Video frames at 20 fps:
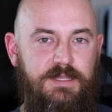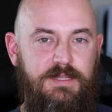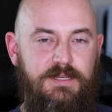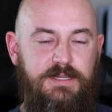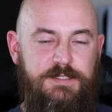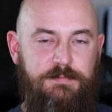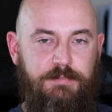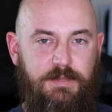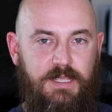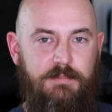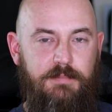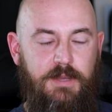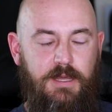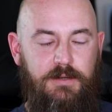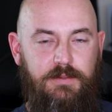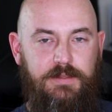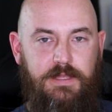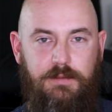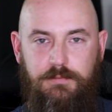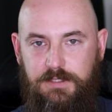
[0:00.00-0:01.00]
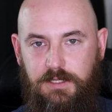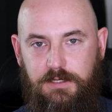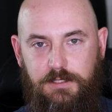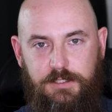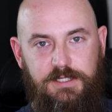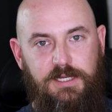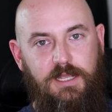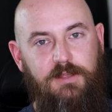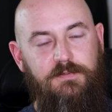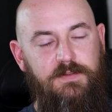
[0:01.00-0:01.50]
the display model that was on a
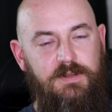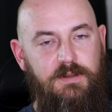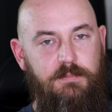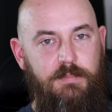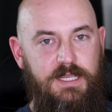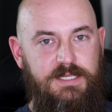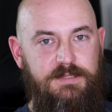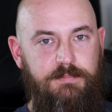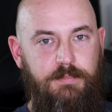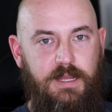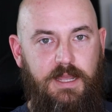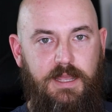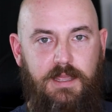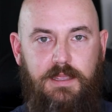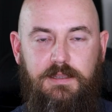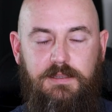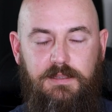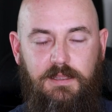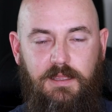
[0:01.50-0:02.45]
shelf in a Best Buy,